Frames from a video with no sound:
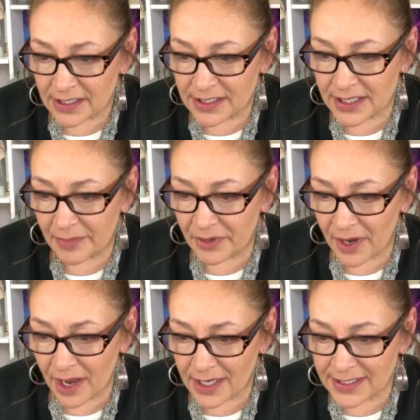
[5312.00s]

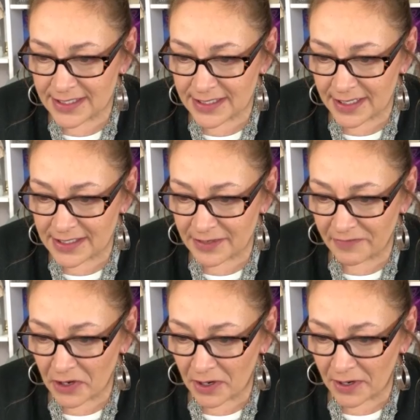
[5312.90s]
Deborah Six of
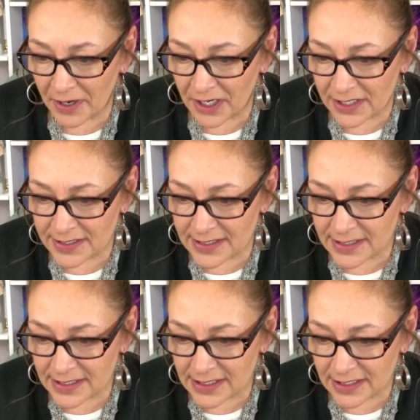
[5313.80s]

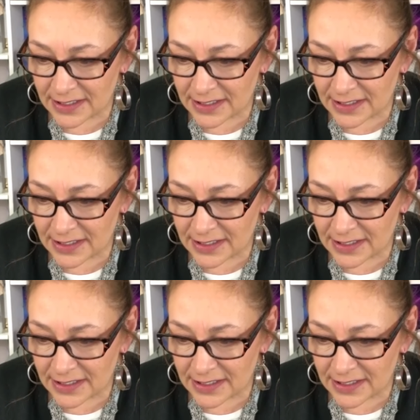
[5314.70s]
Hearts.